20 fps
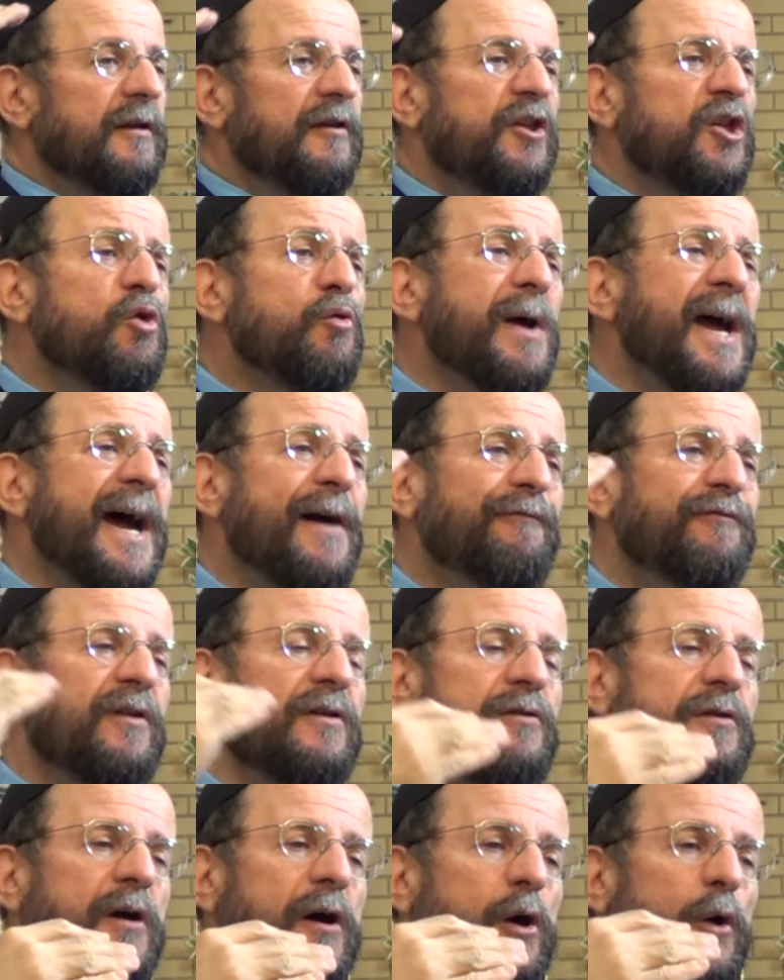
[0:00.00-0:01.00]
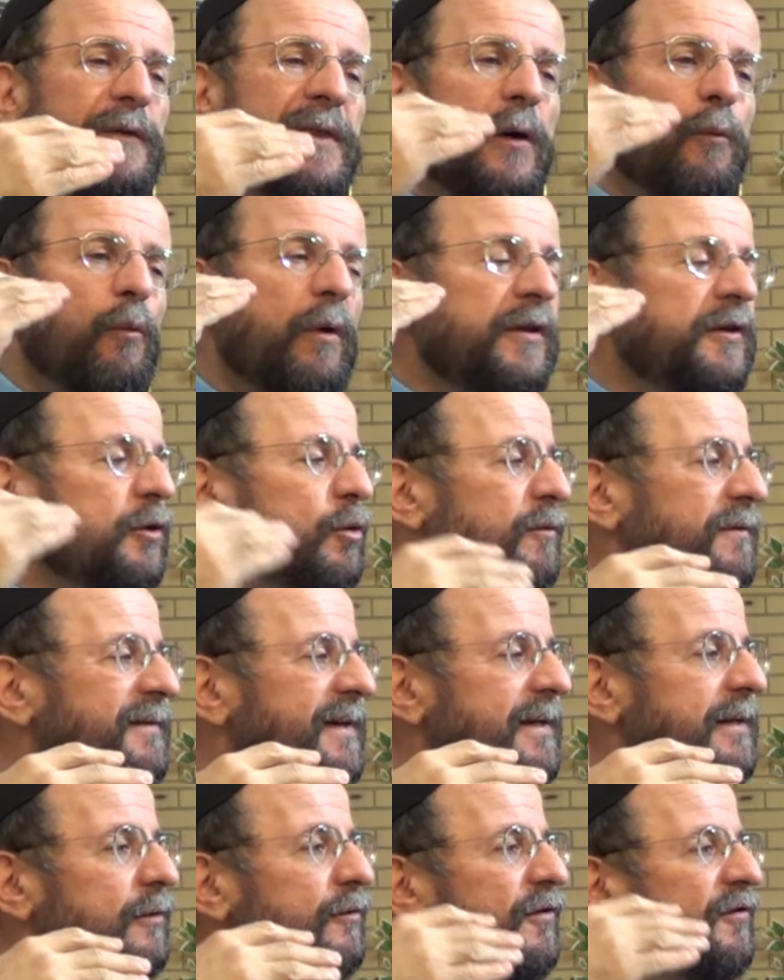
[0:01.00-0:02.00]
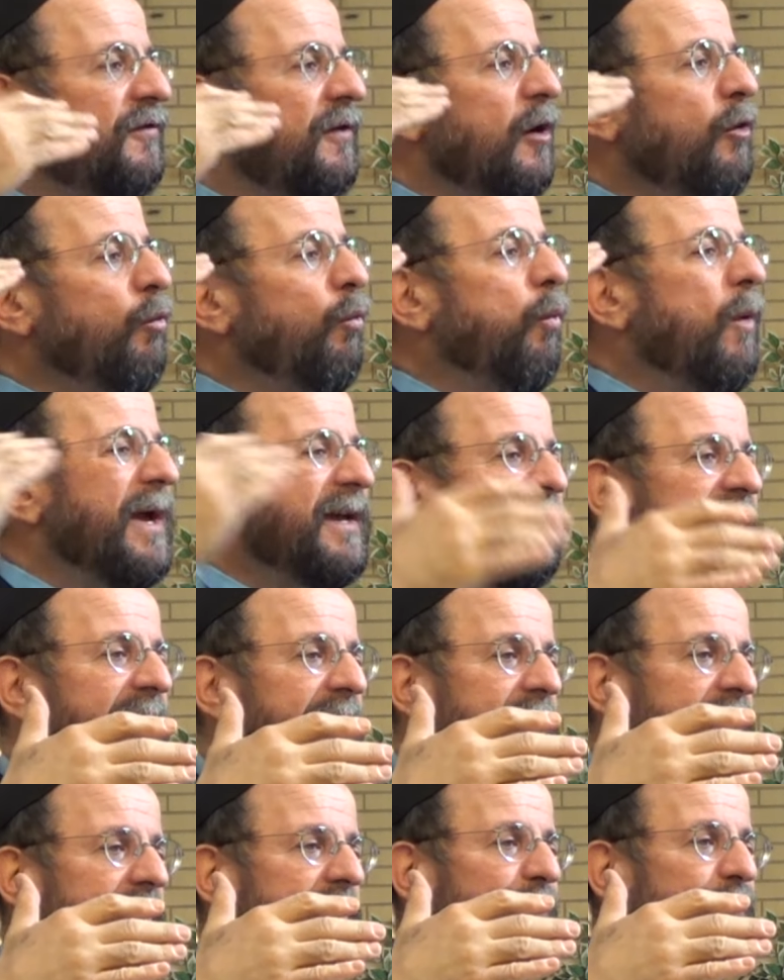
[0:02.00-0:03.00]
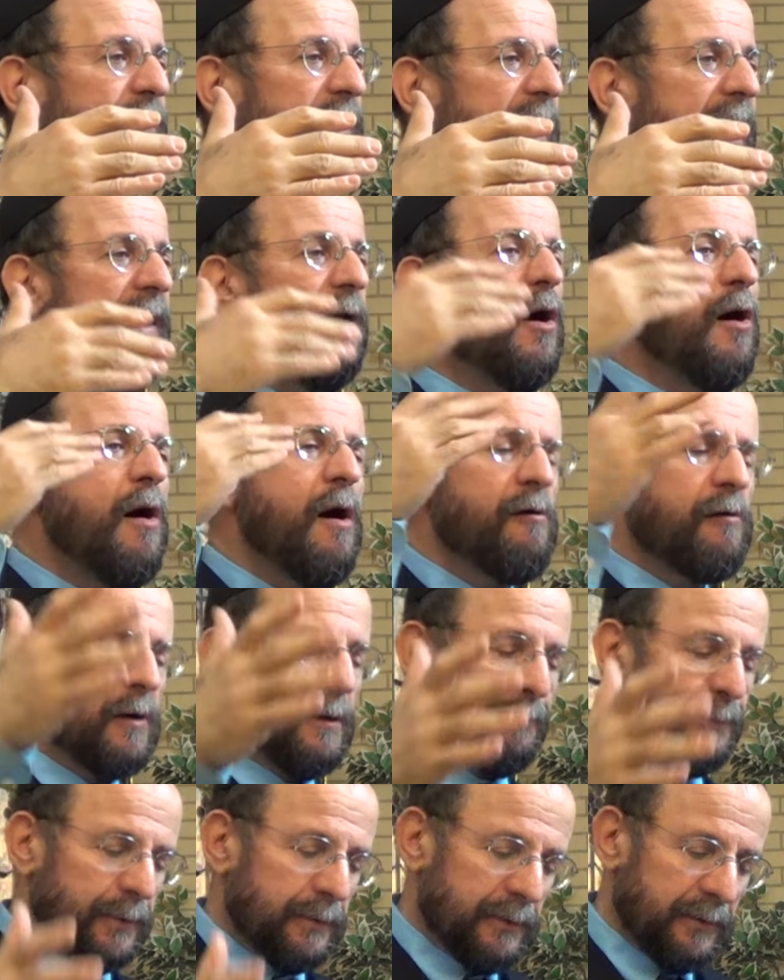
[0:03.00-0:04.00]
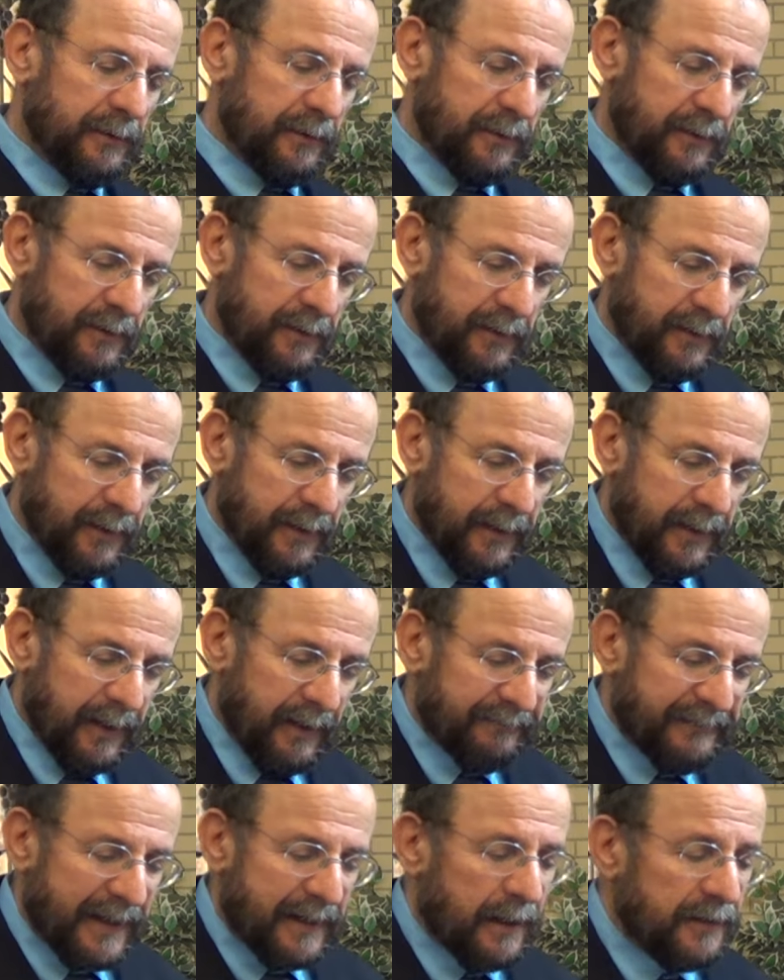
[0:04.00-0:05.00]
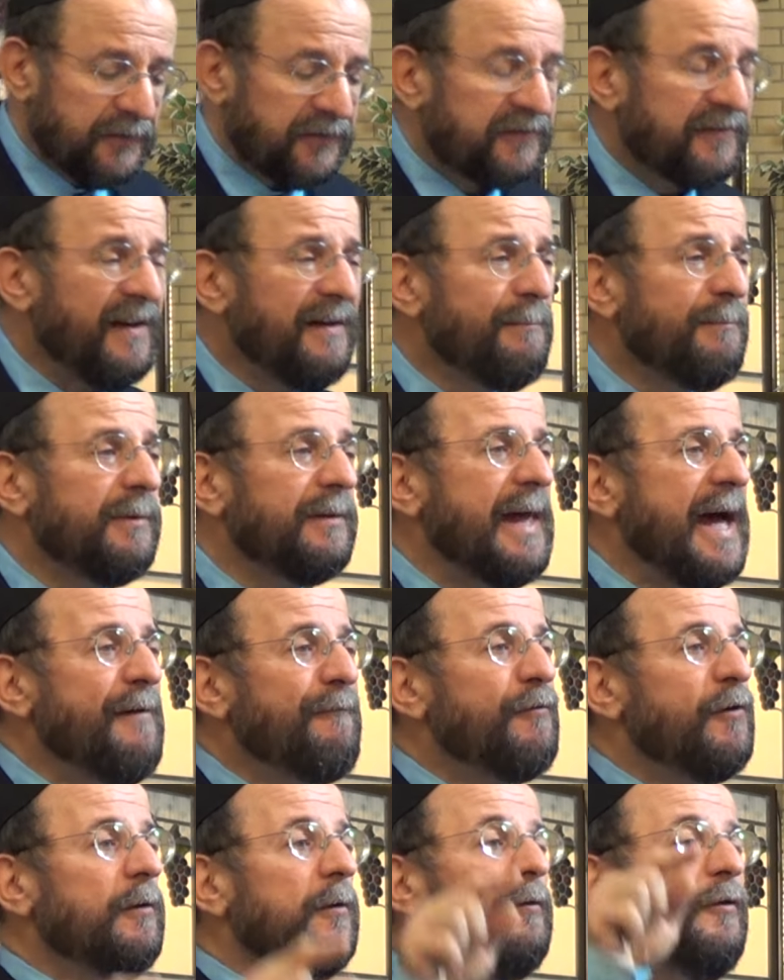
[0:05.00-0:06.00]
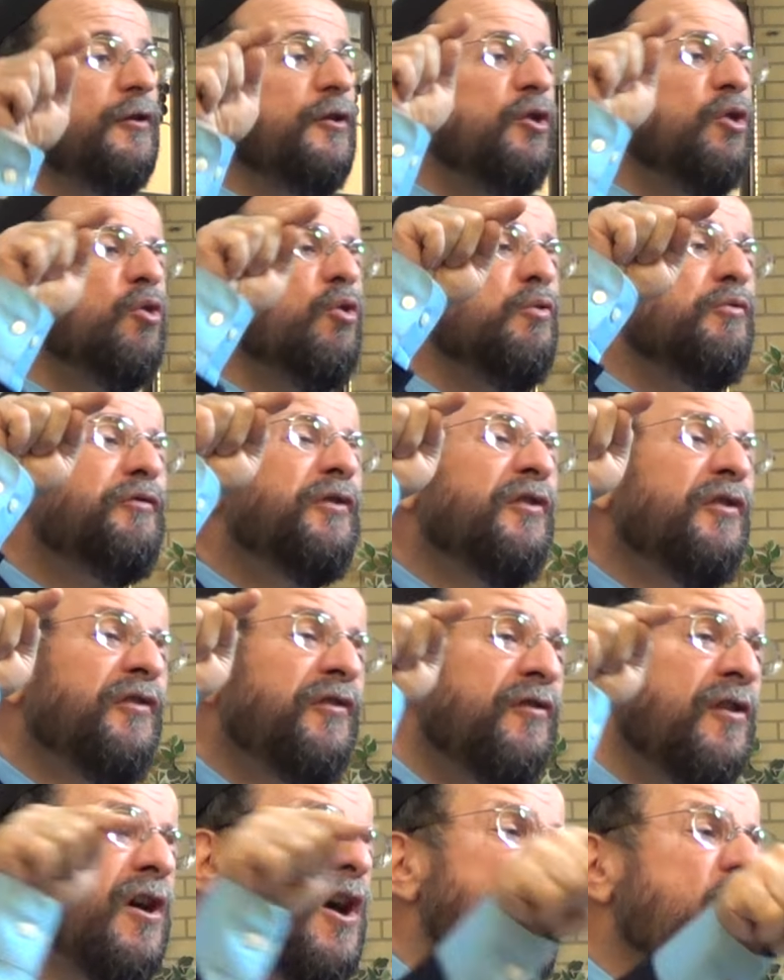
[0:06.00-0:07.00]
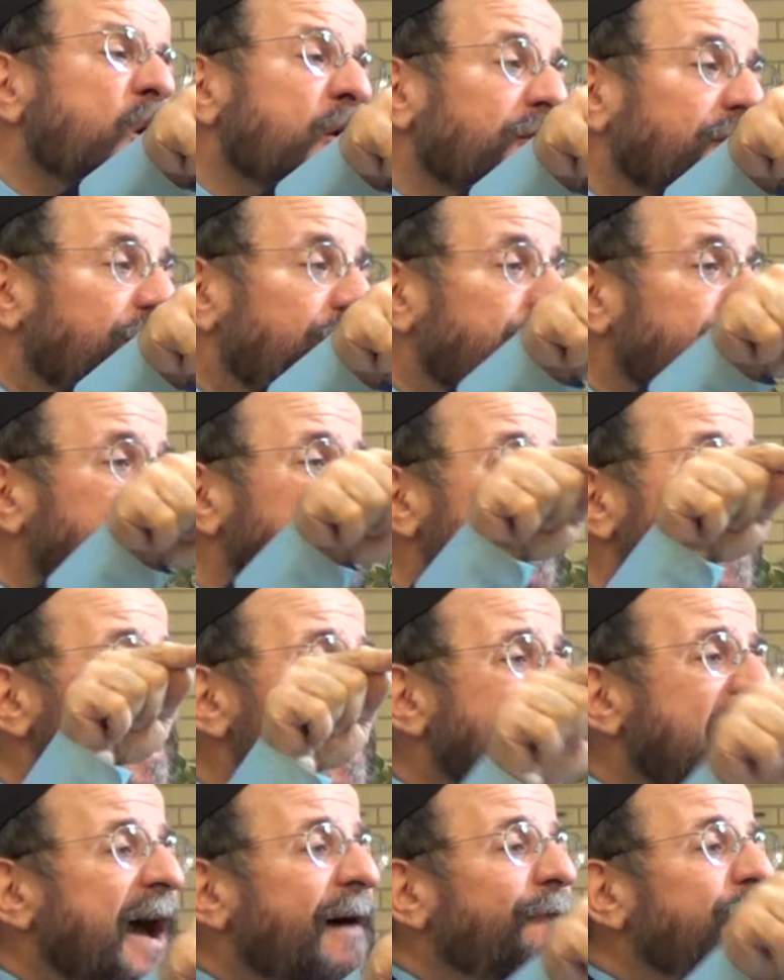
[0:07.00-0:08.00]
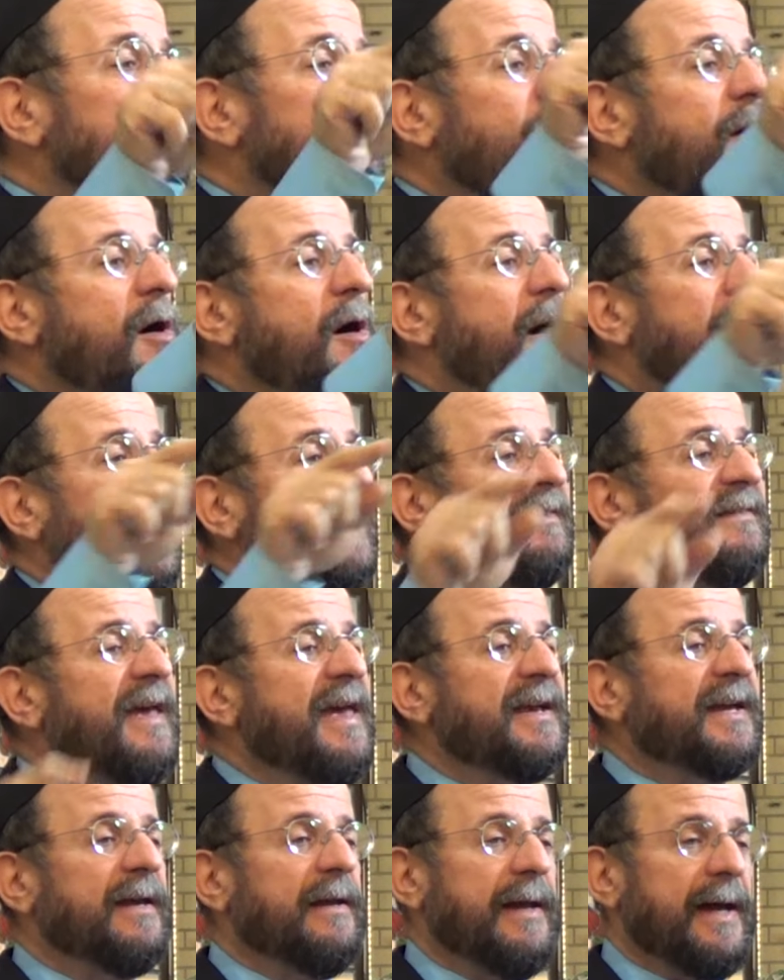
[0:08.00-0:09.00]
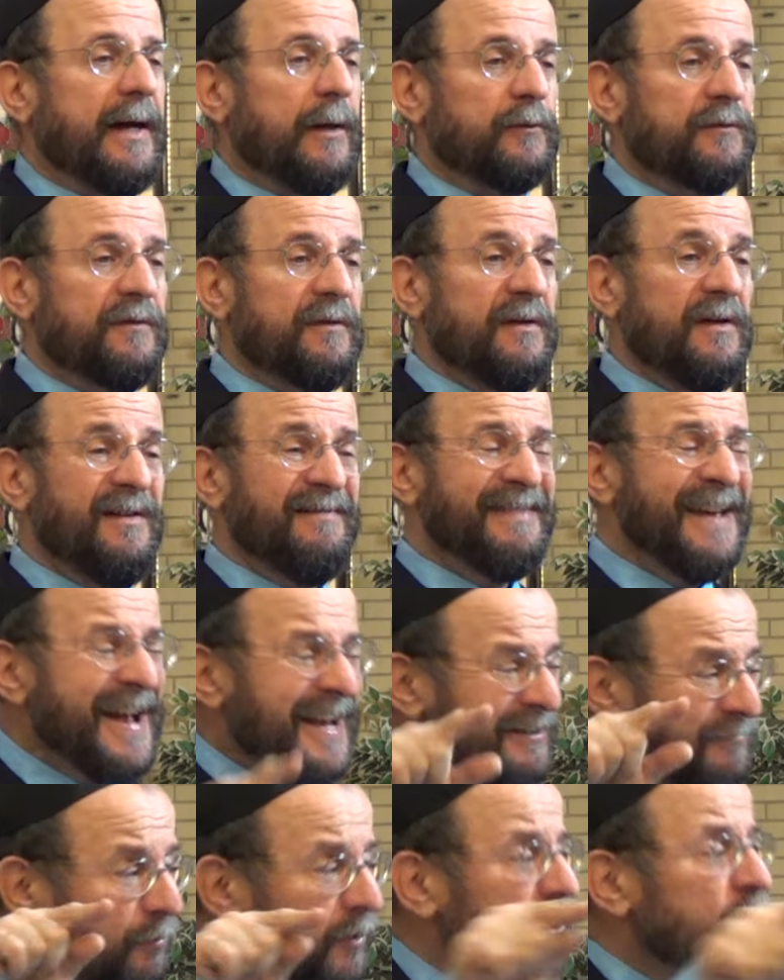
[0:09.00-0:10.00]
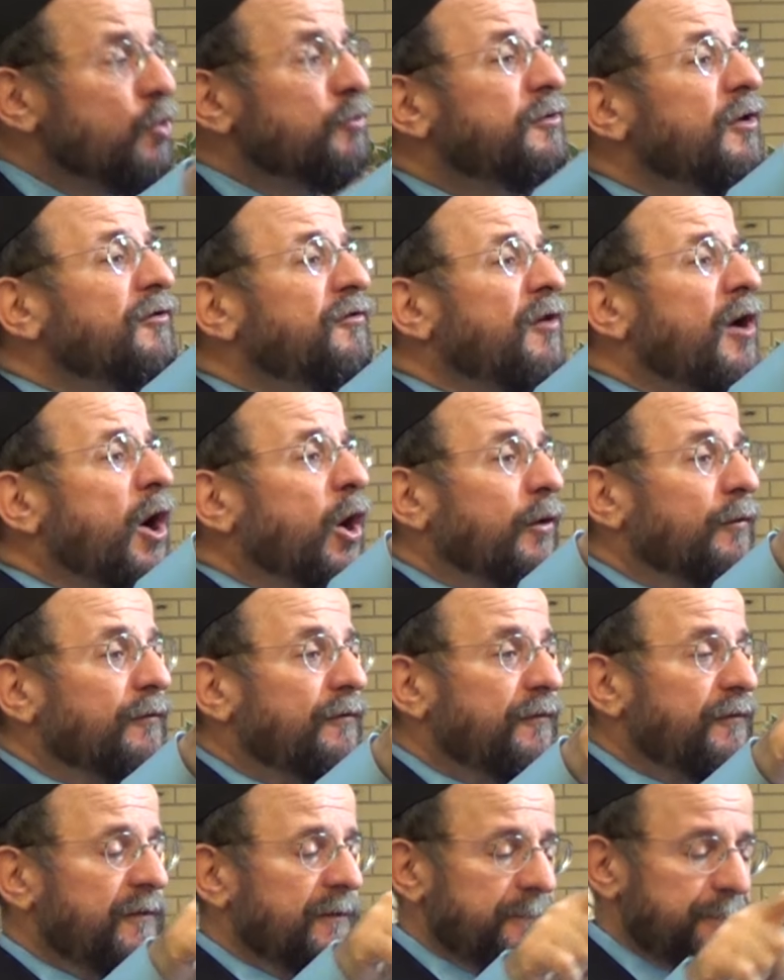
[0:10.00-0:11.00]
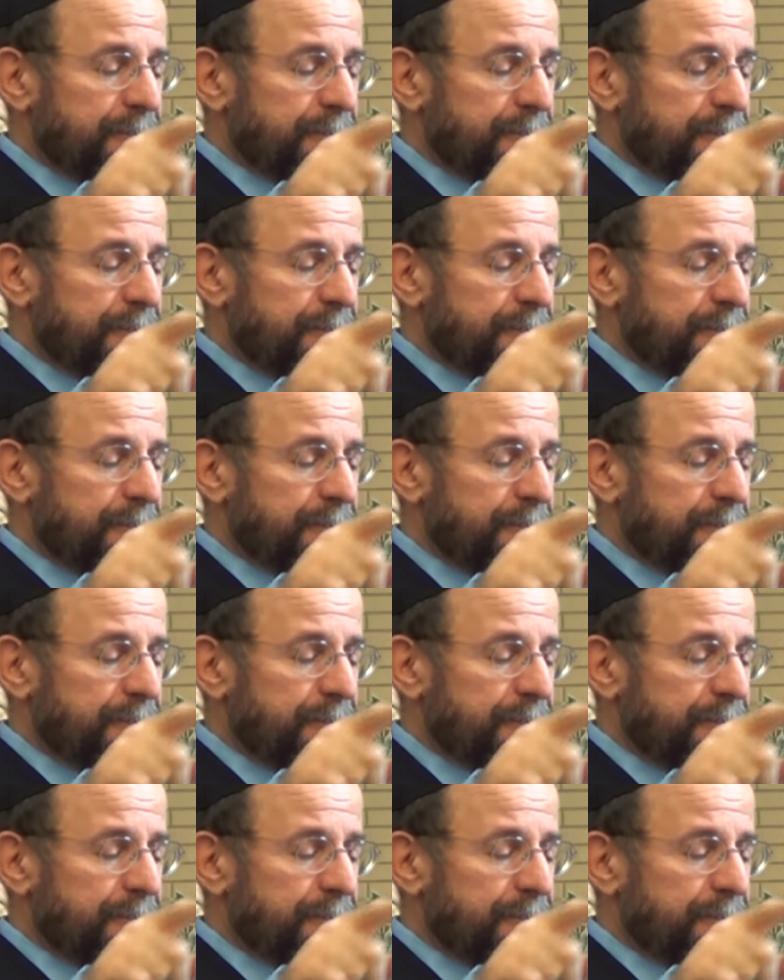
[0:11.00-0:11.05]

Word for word: you have to know that what you did is so wicked and horrible that on some level you deserve to have your eye taken out. That's what you deserve.